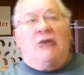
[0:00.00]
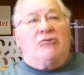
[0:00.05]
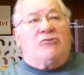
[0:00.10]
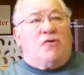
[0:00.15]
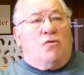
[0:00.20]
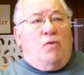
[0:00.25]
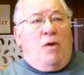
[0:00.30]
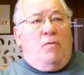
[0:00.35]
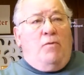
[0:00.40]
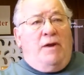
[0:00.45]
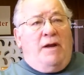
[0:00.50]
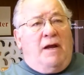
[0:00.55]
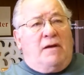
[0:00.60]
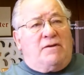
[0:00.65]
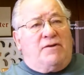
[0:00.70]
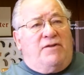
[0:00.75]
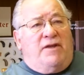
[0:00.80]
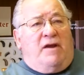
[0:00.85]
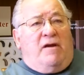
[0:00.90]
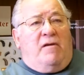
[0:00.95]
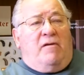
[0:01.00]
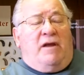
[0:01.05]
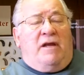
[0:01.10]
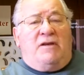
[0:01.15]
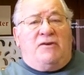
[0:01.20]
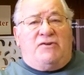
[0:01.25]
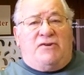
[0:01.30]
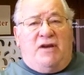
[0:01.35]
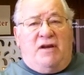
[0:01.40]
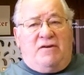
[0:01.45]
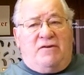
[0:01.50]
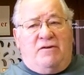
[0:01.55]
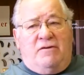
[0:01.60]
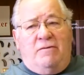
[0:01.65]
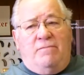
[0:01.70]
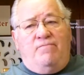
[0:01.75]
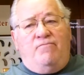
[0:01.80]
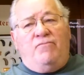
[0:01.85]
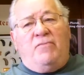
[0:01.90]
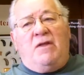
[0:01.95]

So we went out to the hearing center,